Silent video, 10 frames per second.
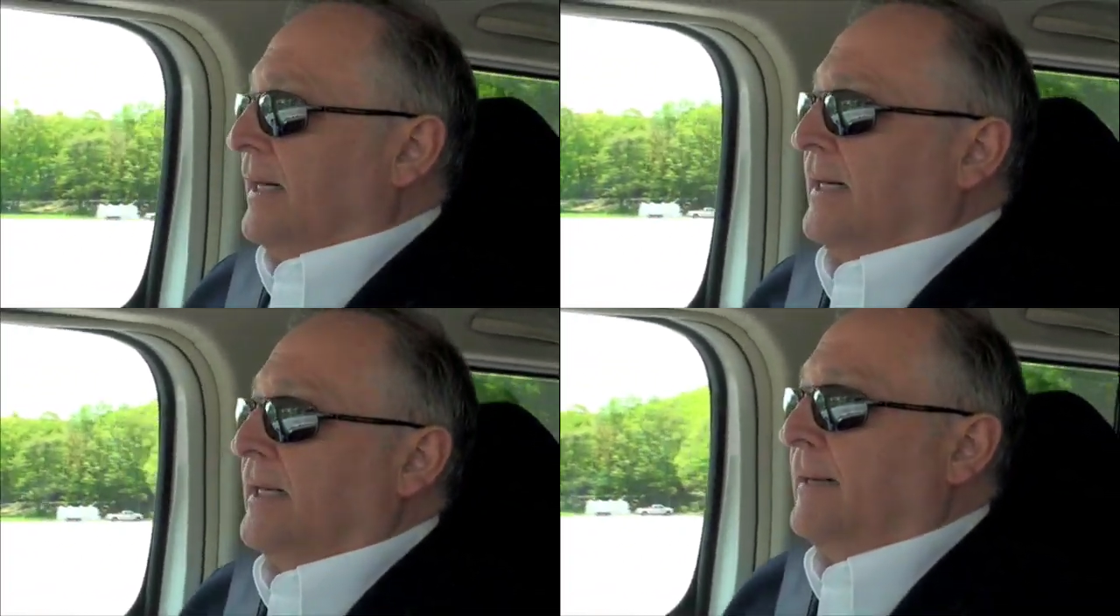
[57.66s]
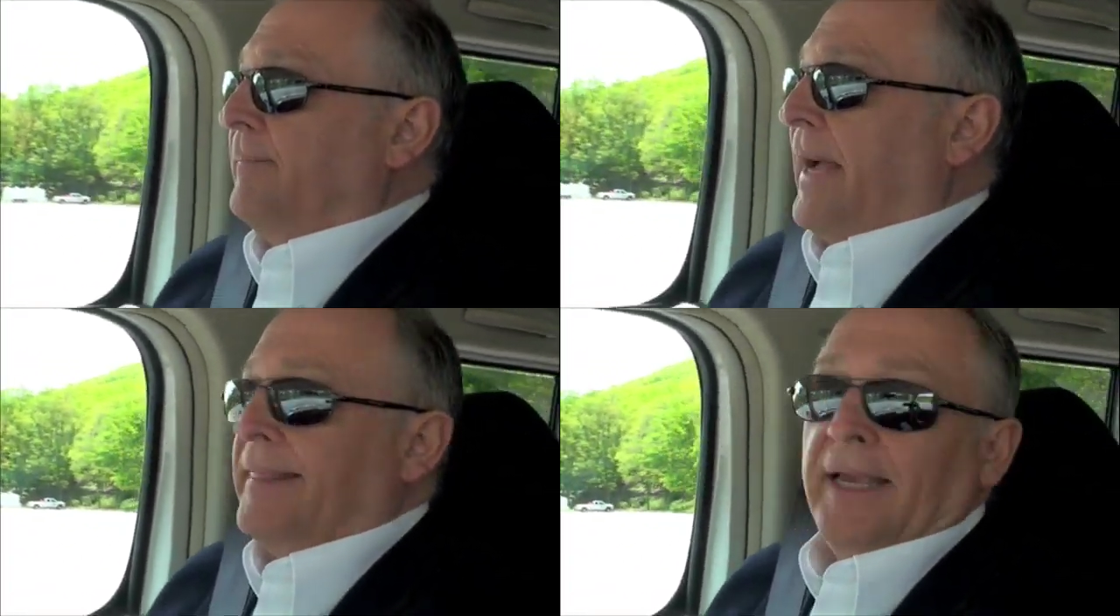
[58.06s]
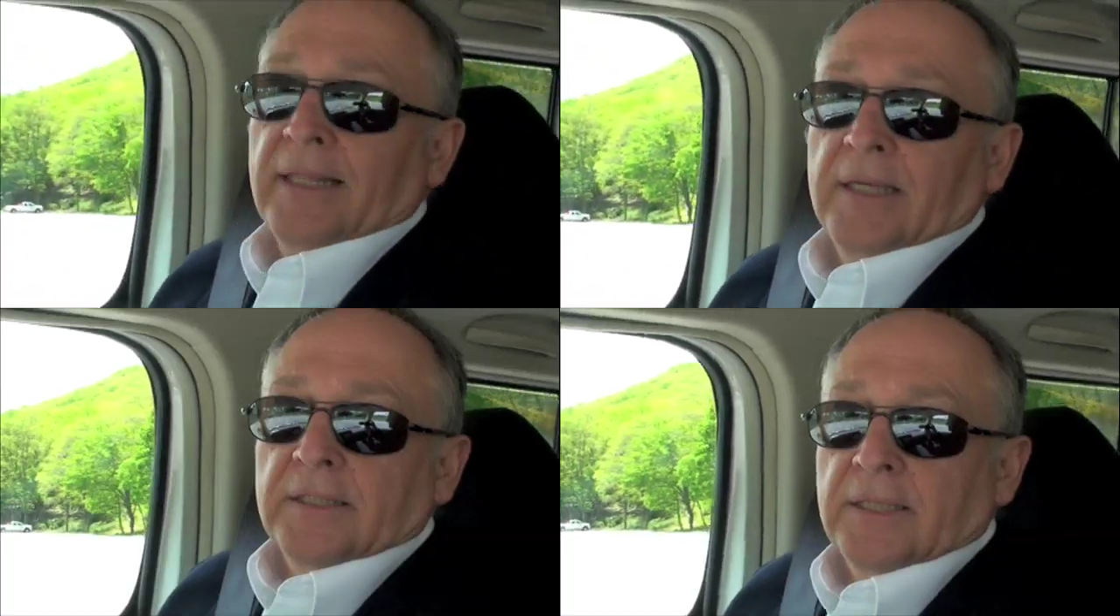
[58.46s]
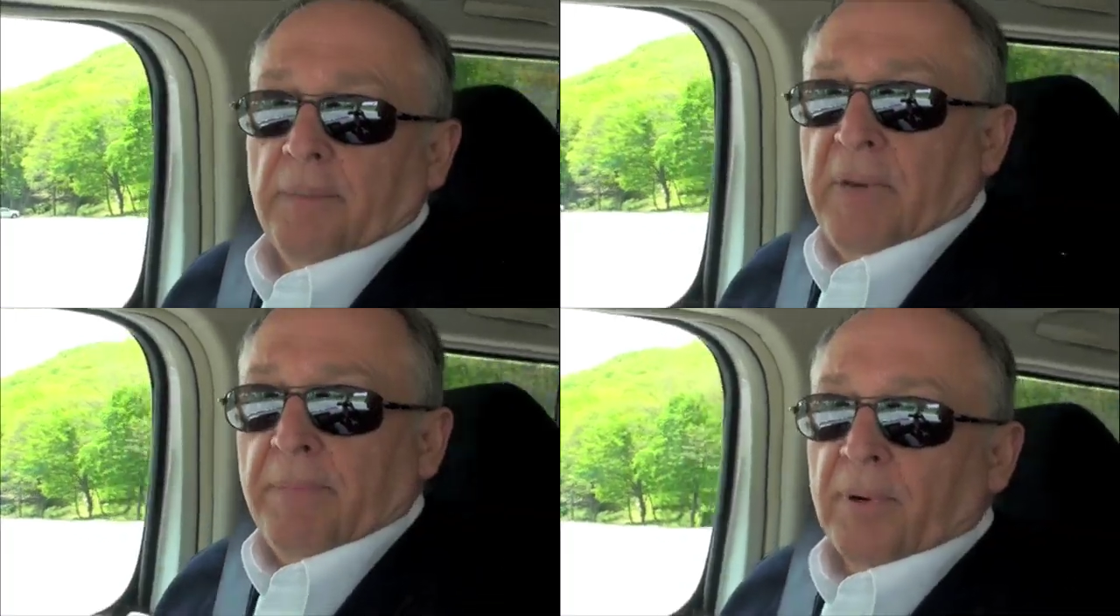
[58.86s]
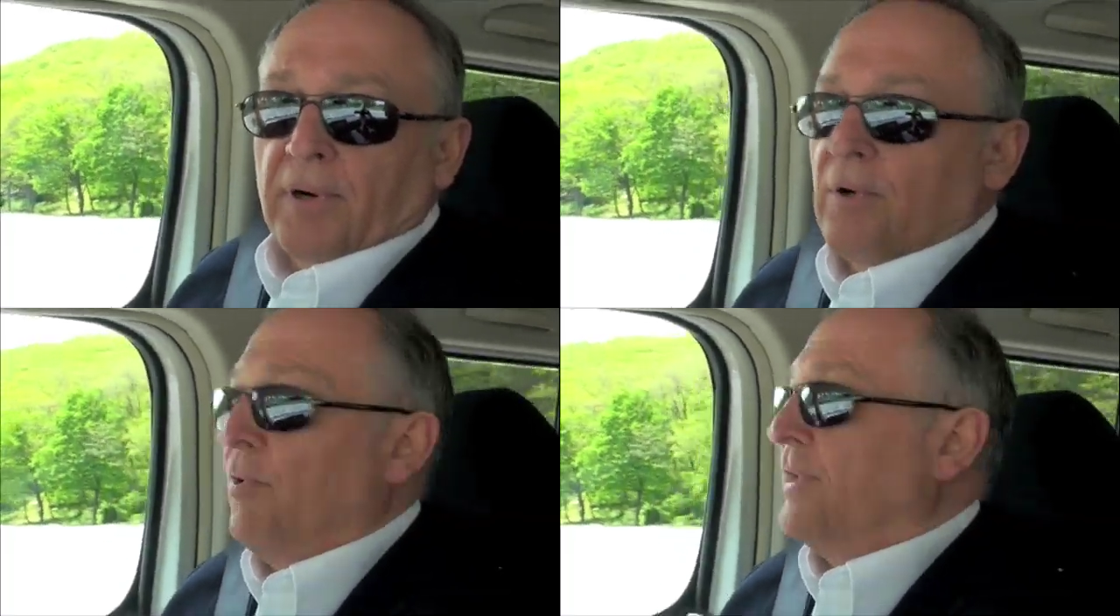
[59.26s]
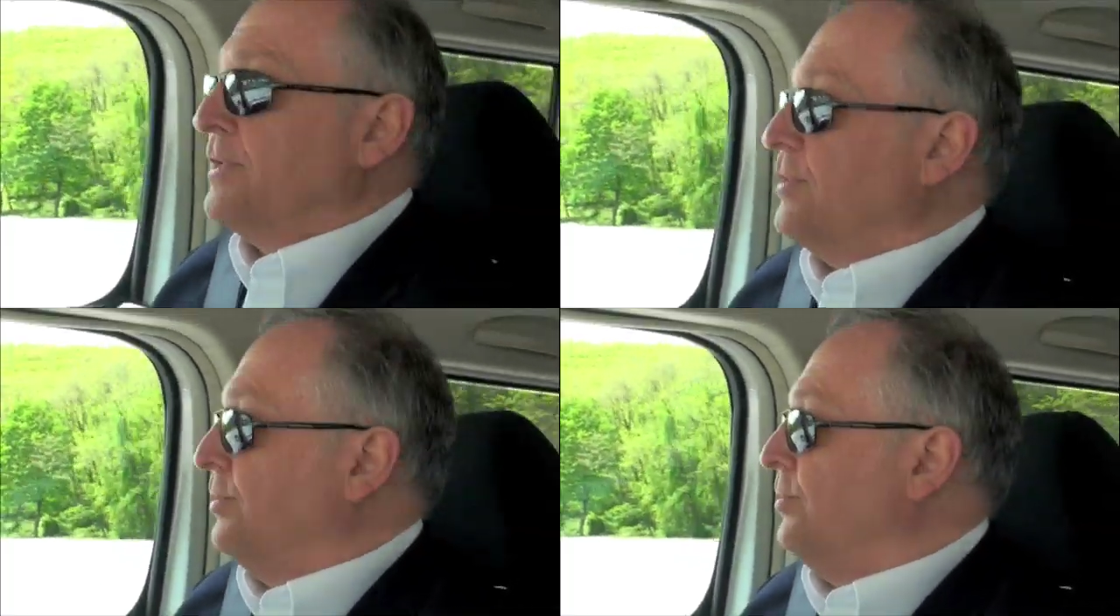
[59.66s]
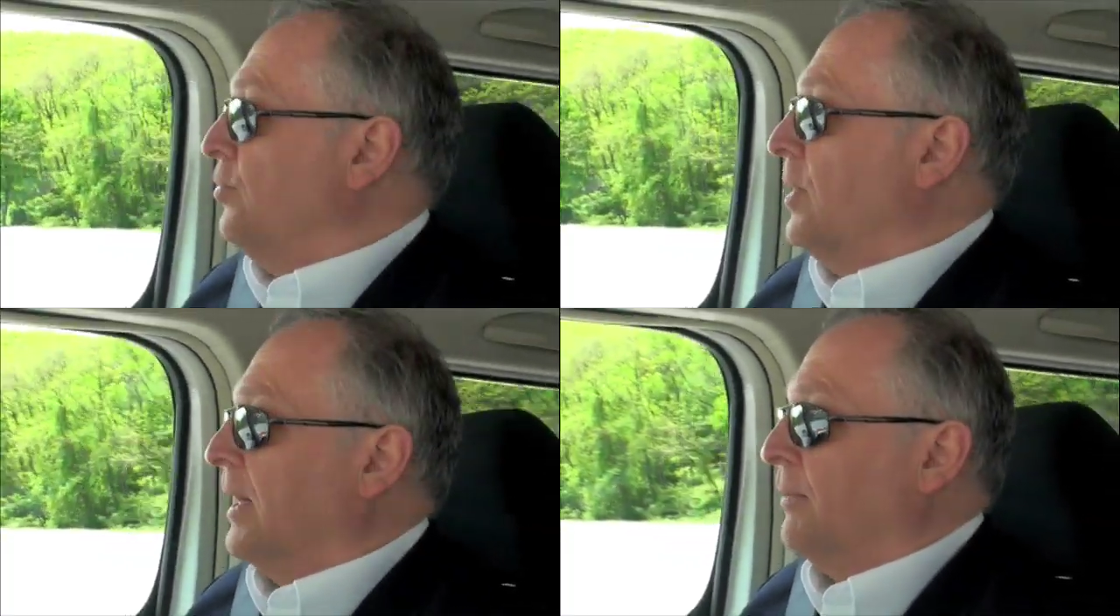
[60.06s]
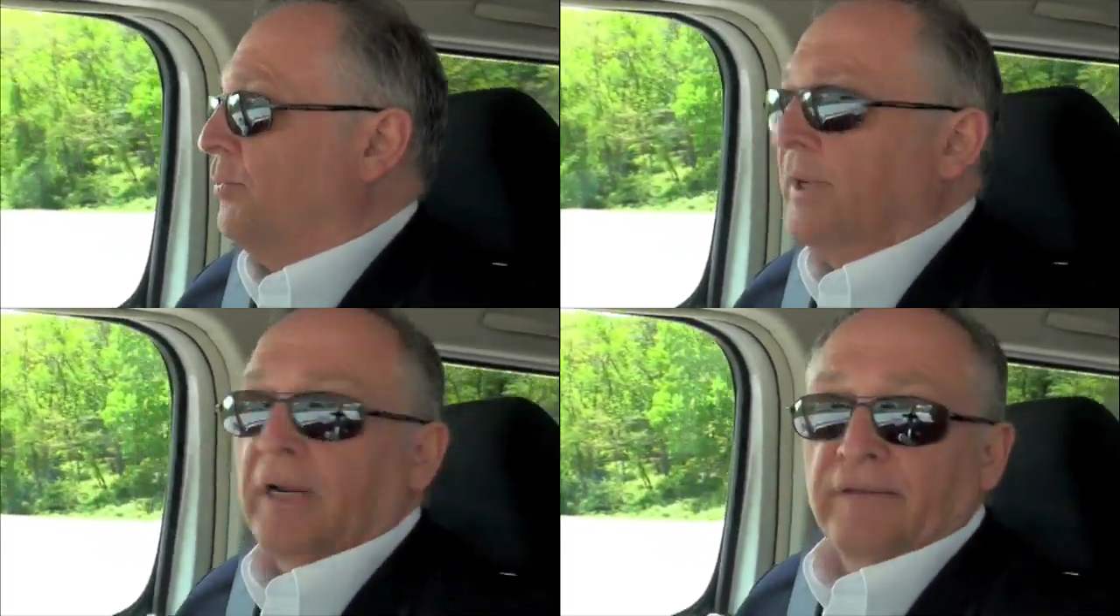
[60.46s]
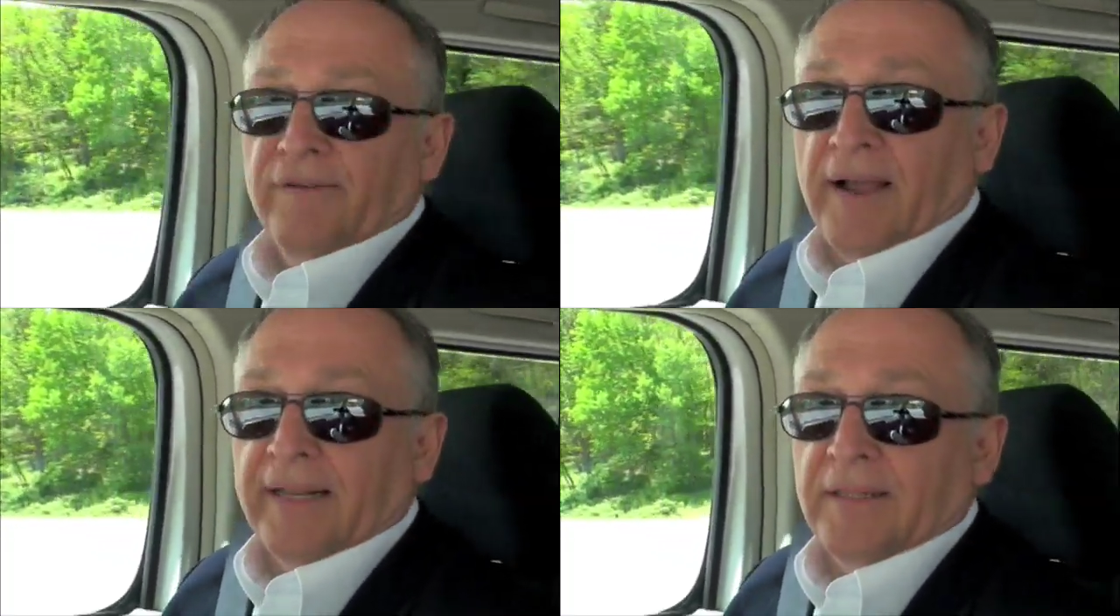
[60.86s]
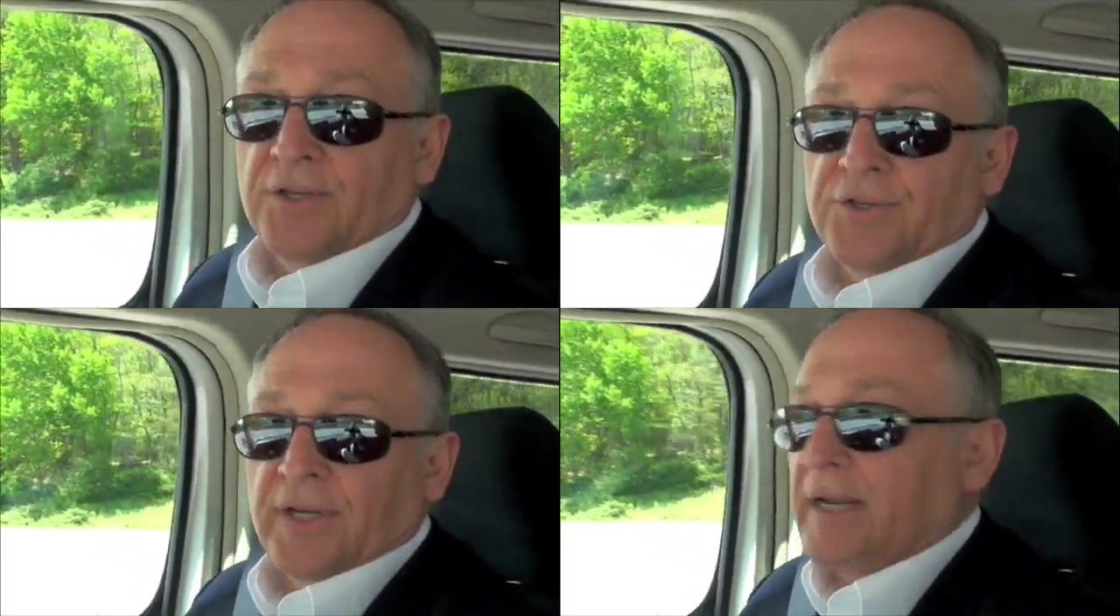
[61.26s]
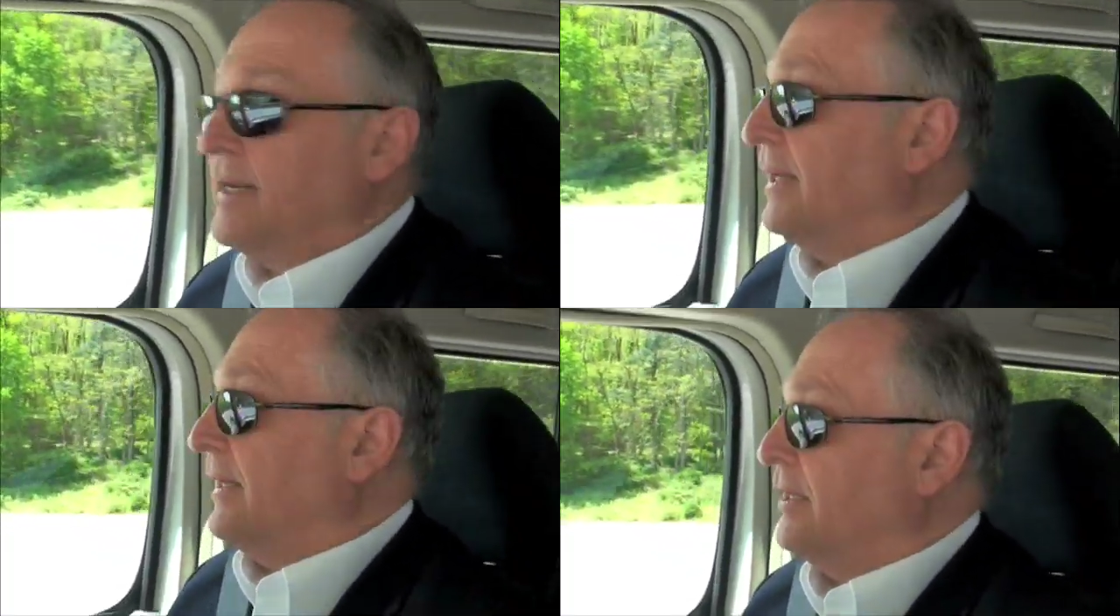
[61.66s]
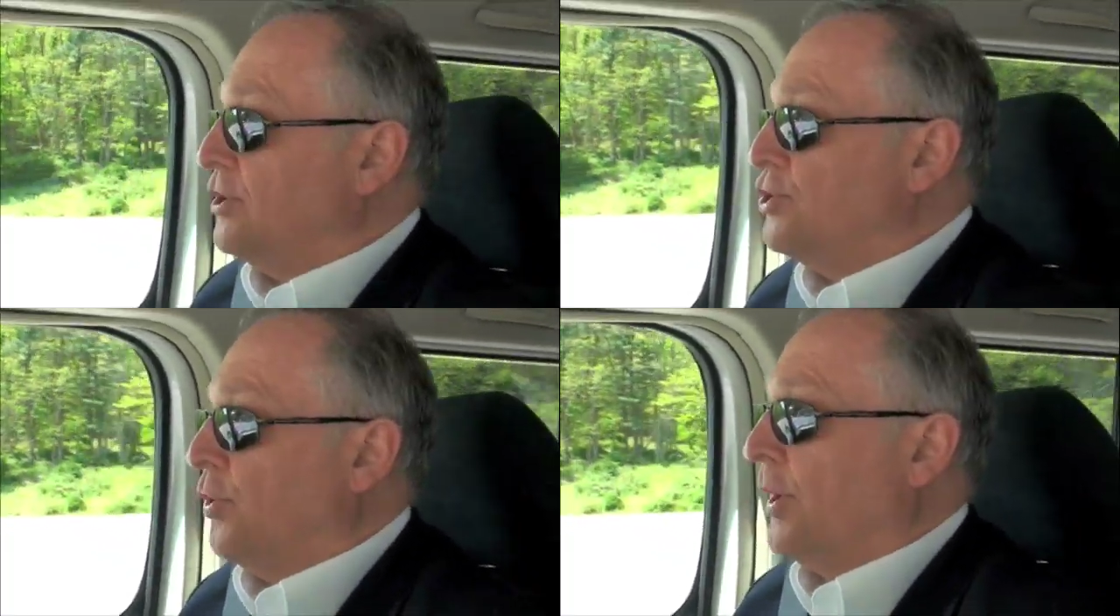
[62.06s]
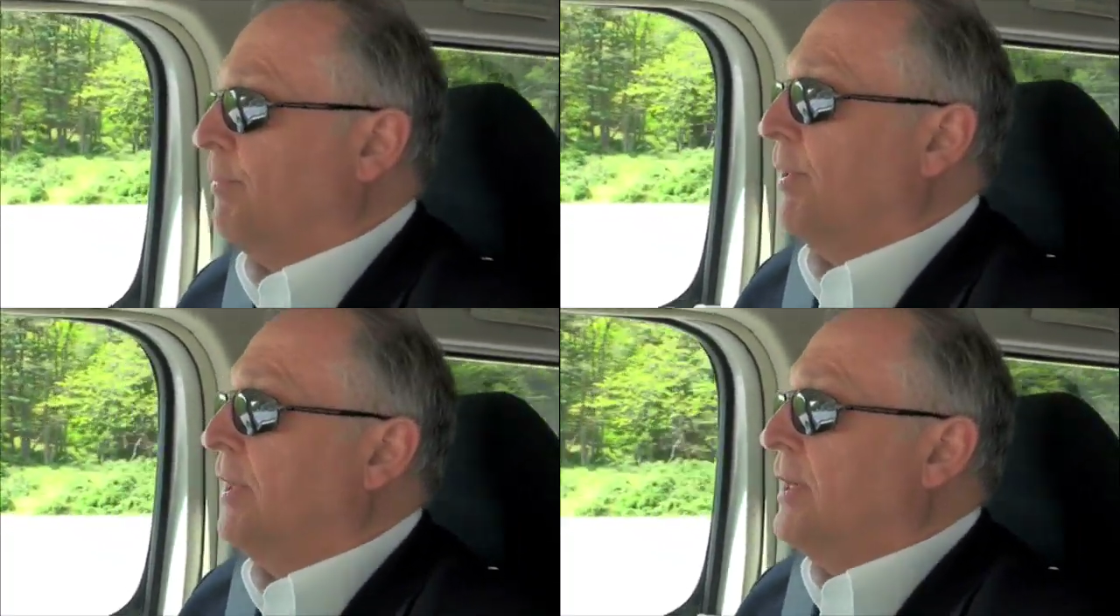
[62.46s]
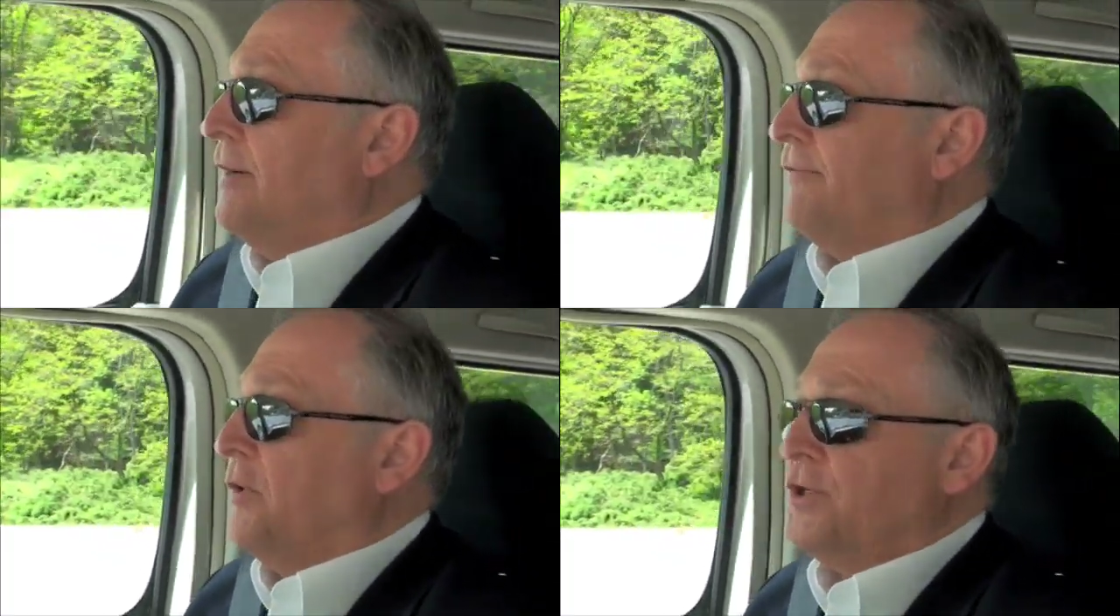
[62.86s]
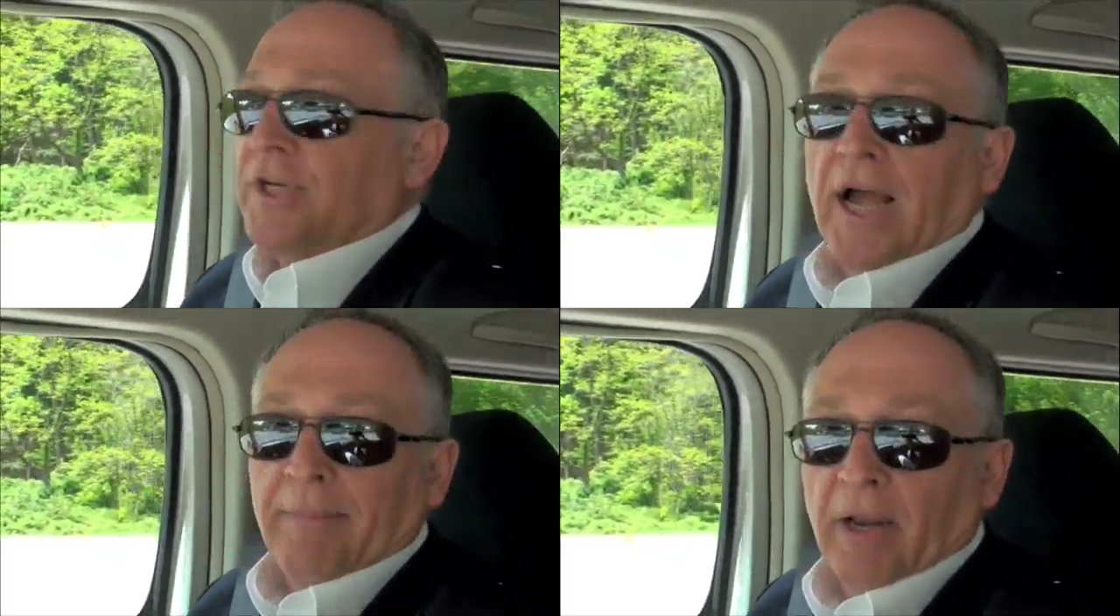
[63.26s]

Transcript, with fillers: Um, I think that uh, people are going to uh, really find this a uh, an enjoyable first time